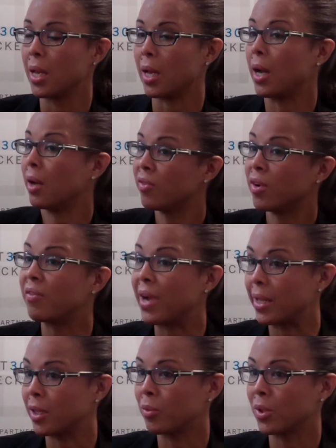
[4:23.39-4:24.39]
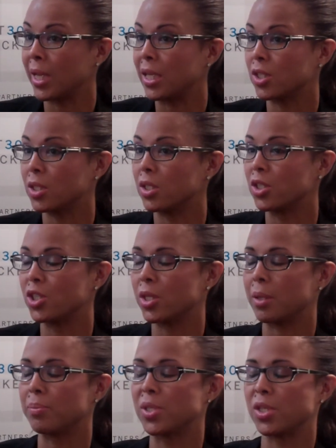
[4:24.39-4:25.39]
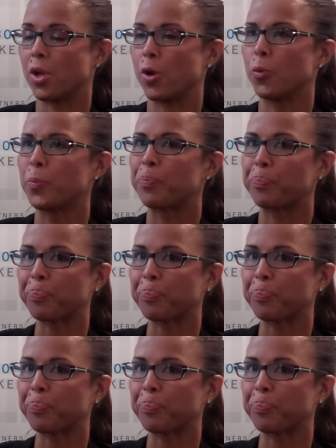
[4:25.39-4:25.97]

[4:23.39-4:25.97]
of a violent relationship. So,